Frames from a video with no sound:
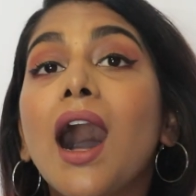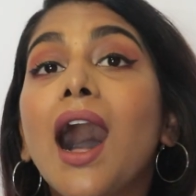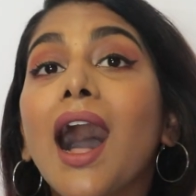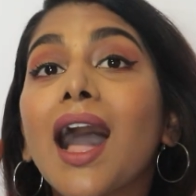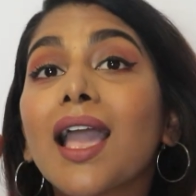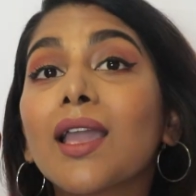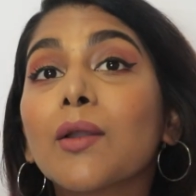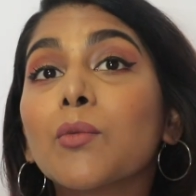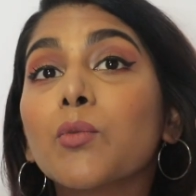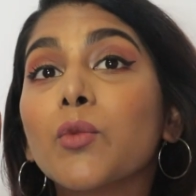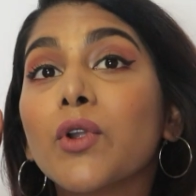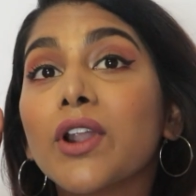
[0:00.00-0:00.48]

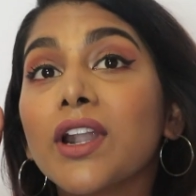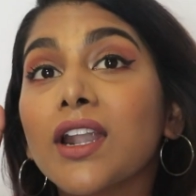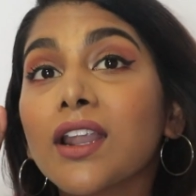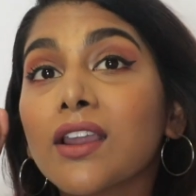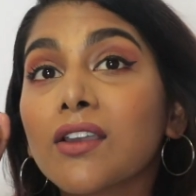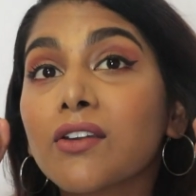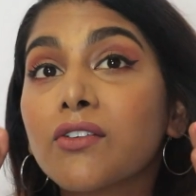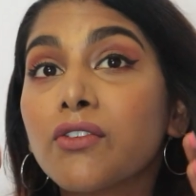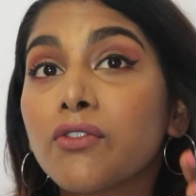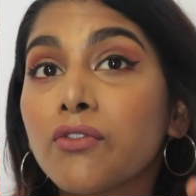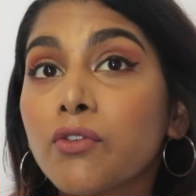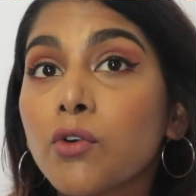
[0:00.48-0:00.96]
I am
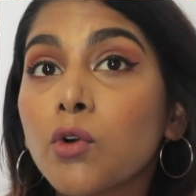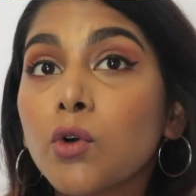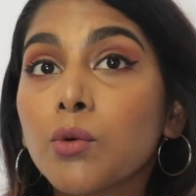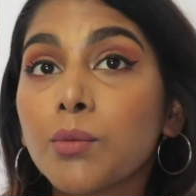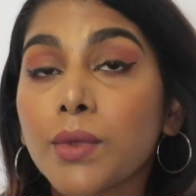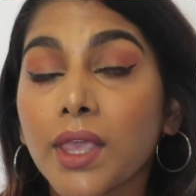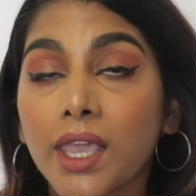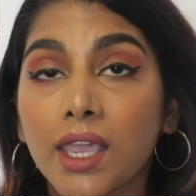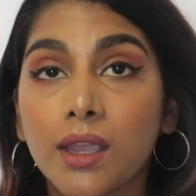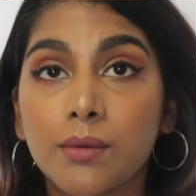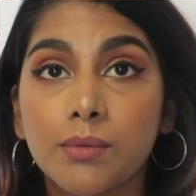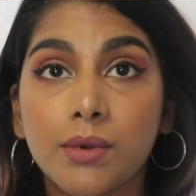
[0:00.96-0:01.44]
wearing
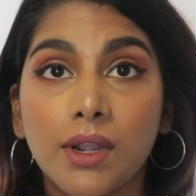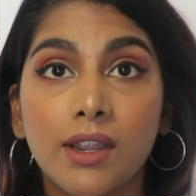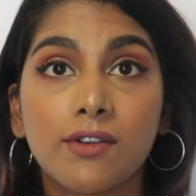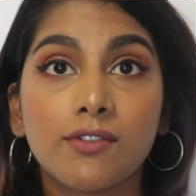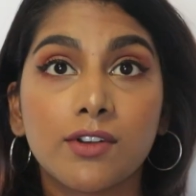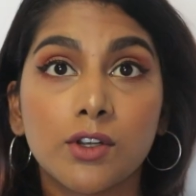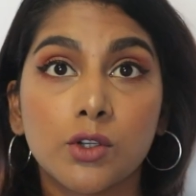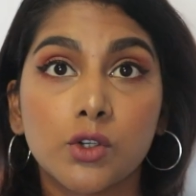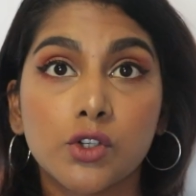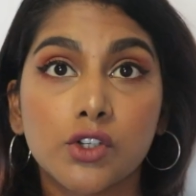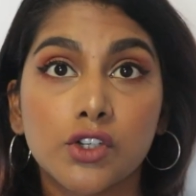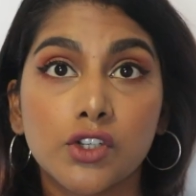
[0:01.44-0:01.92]
full Makeup
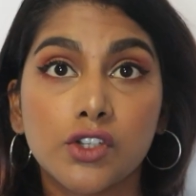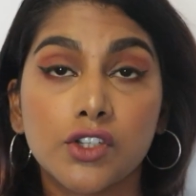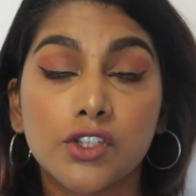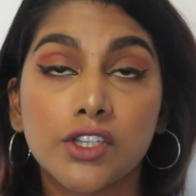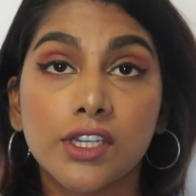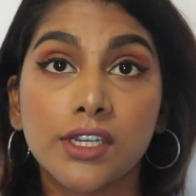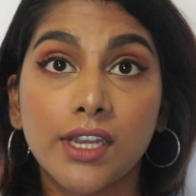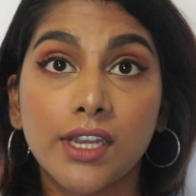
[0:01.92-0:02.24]
Revolution